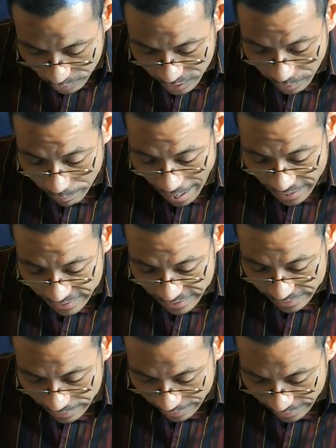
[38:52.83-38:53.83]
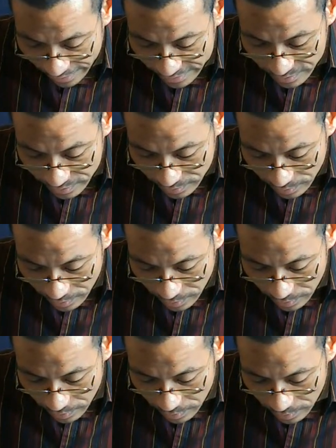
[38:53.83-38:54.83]
who is compassionate and lends,
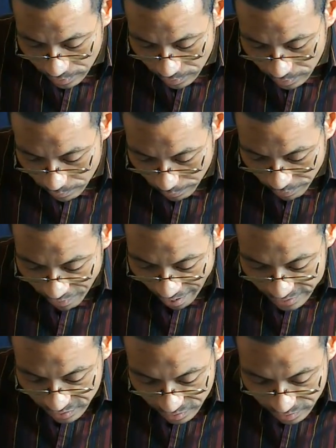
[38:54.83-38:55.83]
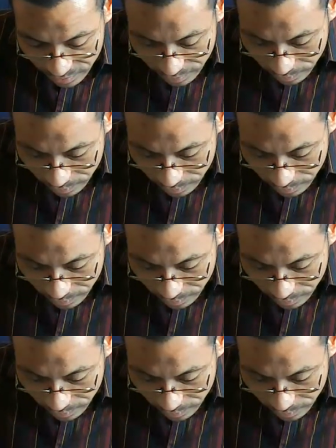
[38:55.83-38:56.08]
but provides